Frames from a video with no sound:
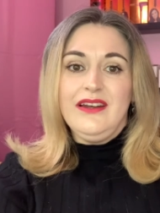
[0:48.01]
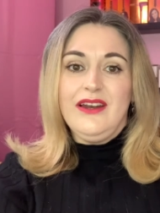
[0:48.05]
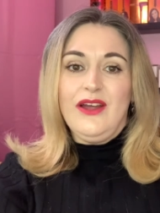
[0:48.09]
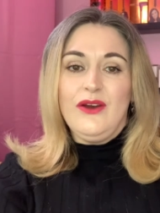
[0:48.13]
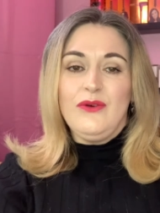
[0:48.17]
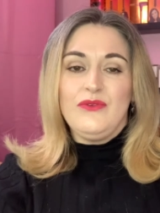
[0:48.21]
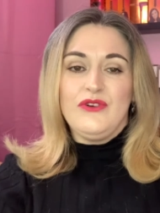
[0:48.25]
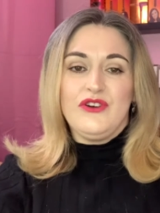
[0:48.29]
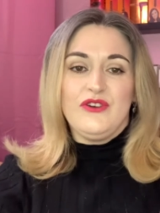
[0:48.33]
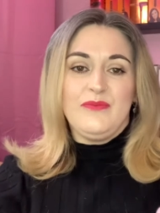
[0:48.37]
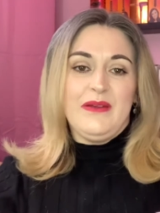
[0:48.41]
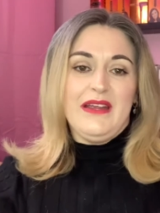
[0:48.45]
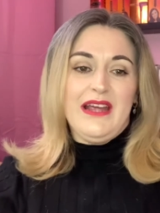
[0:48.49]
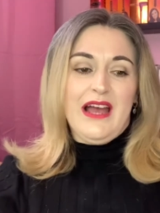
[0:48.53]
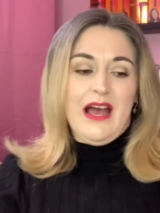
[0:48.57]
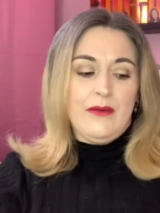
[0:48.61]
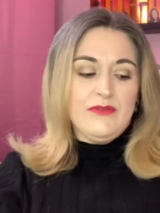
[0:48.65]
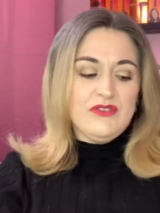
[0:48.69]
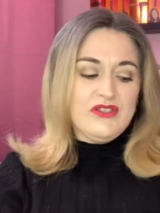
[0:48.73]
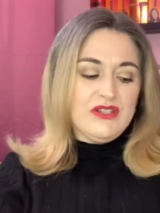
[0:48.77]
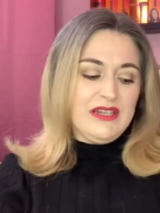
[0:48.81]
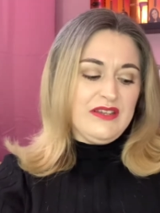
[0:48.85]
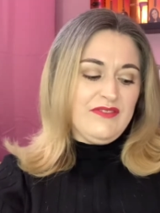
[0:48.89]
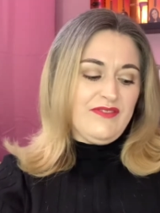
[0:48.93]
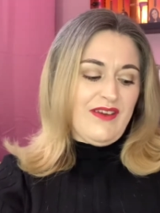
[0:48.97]
it would be
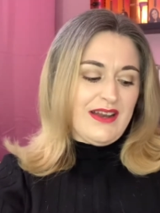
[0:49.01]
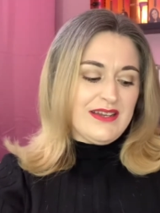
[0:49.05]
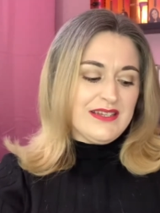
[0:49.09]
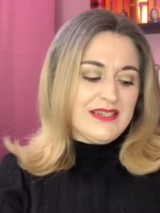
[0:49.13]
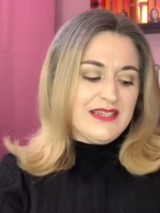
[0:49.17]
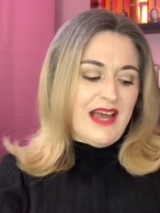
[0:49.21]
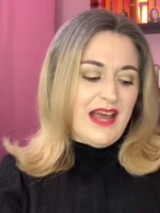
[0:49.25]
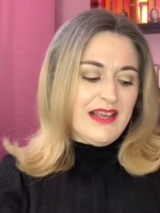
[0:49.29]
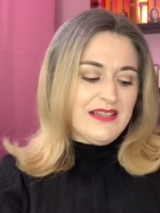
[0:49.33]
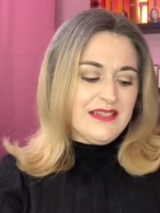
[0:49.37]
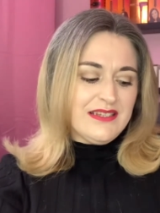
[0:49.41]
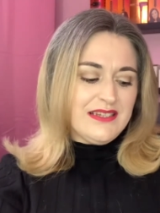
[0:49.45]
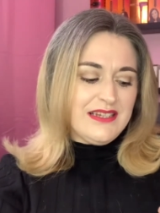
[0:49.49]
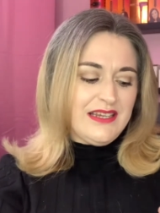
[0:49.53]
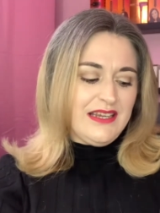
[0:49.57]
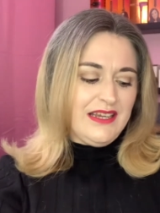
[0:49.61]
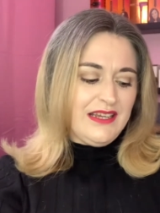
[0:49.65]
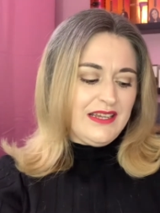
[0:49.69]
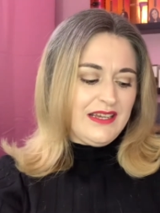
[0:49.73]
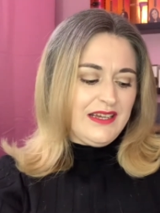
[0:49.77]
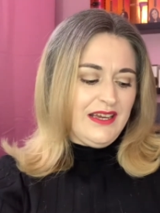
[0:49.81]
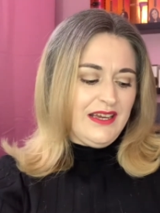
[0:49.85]
absolutely fantastic.